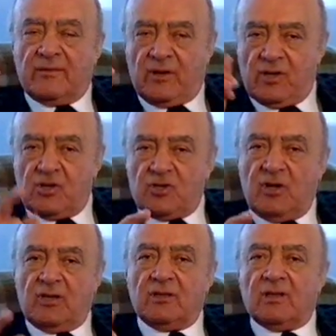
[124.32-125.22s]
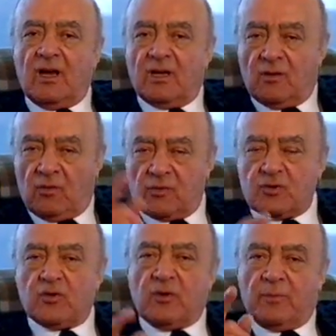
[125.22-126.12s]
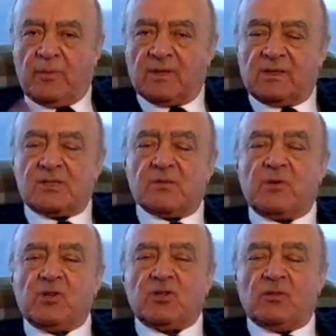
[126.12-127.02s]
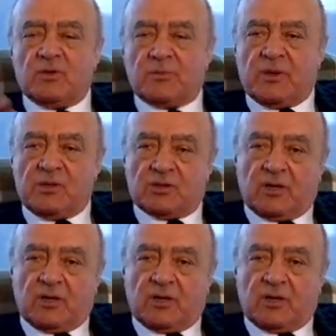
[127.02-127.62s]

who have initiated and also in participation with Prince